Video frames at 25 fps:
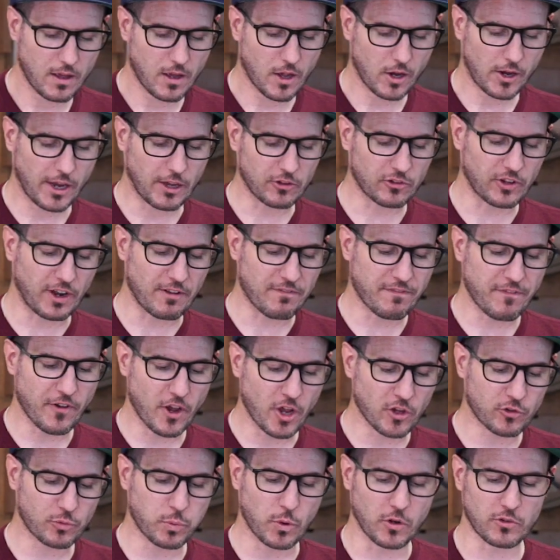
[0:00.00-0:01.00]
Okay, so the
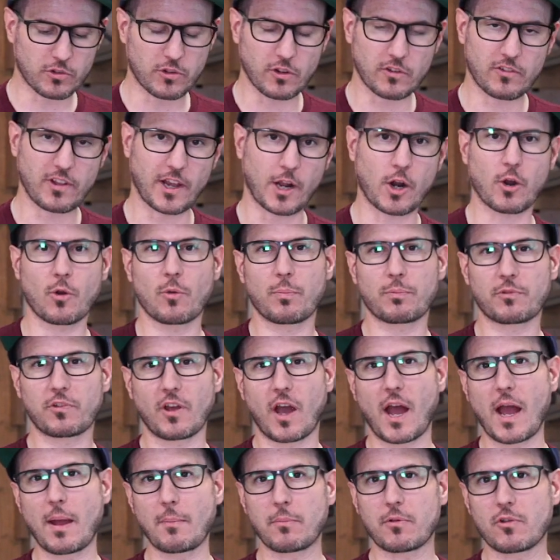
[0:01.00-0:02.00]
first one's going to take a little
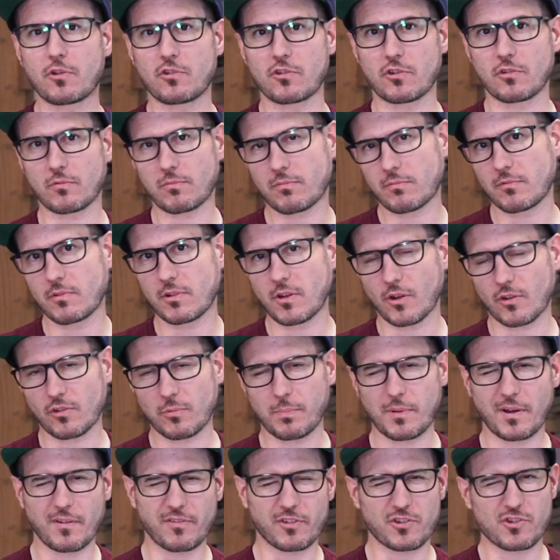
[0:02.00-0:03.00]
time because it's a
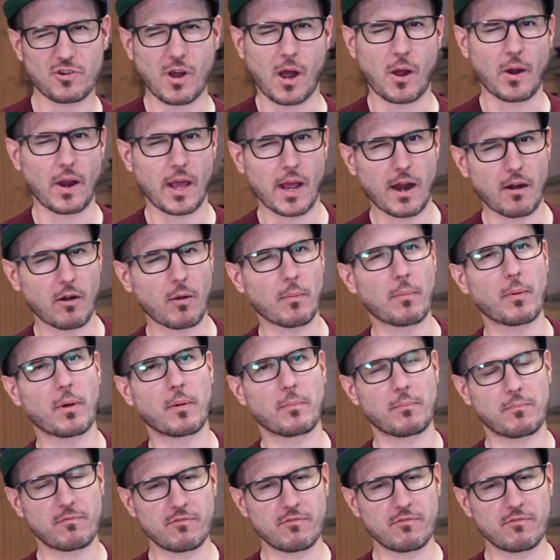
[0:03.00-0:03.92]
bit of a trial and error, but